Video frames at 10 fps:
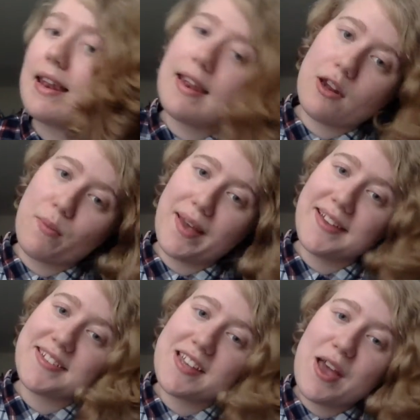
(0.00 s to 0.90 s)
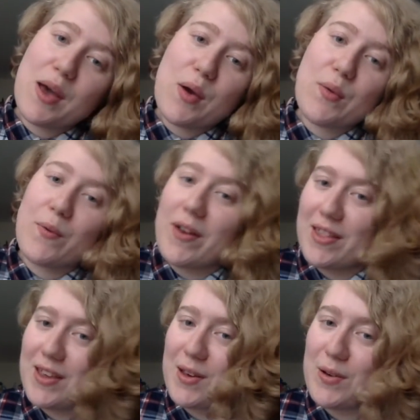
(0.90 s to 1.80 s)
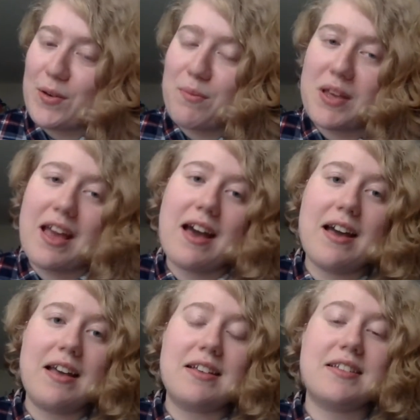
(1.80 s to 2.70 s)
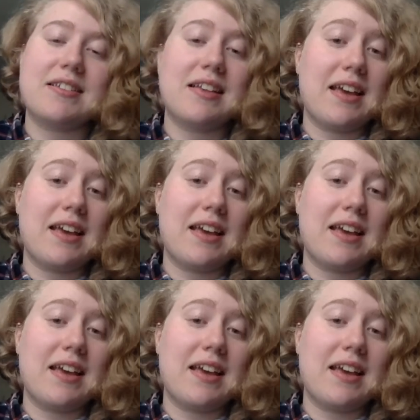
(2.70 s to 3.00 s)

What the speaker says: little bit with you because